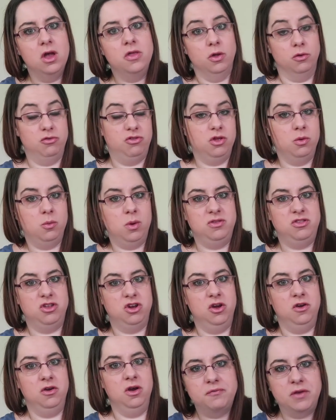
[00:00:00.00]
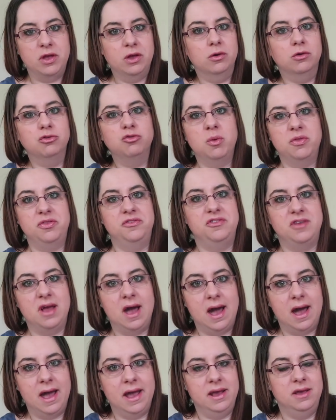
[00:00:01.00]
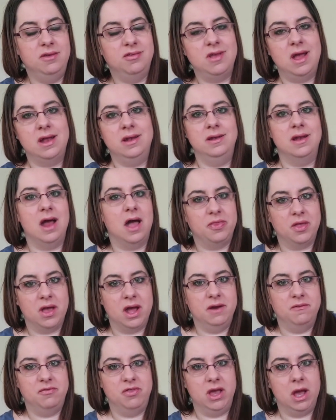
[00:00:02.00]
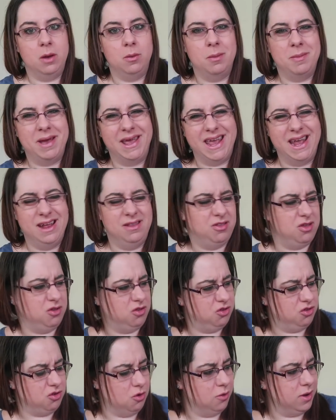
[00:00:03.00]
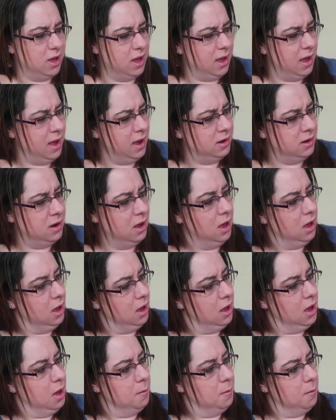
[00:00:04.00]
those are the ones that are filled with dyes and not the kind of thing I want my kids soaking in.